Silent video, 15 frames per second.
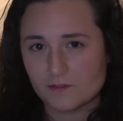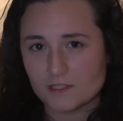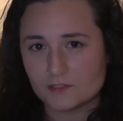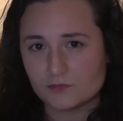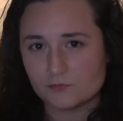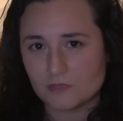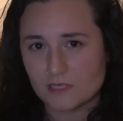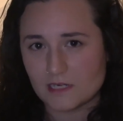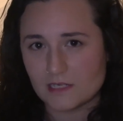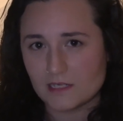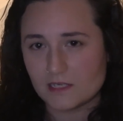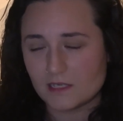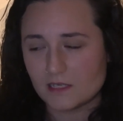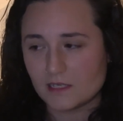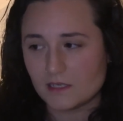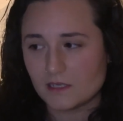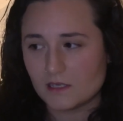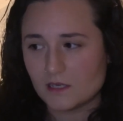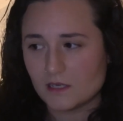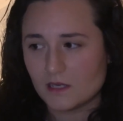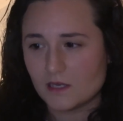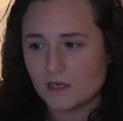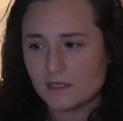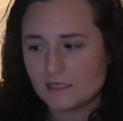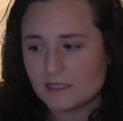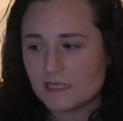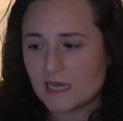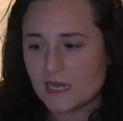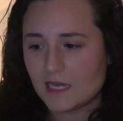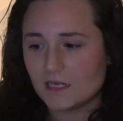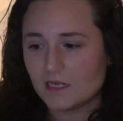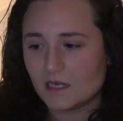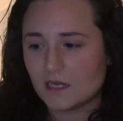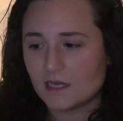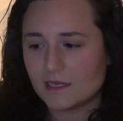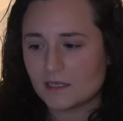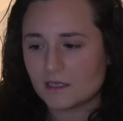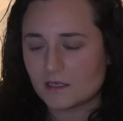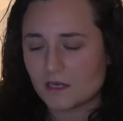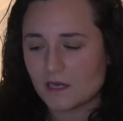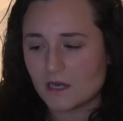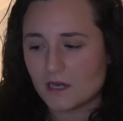that's really, yeah, like,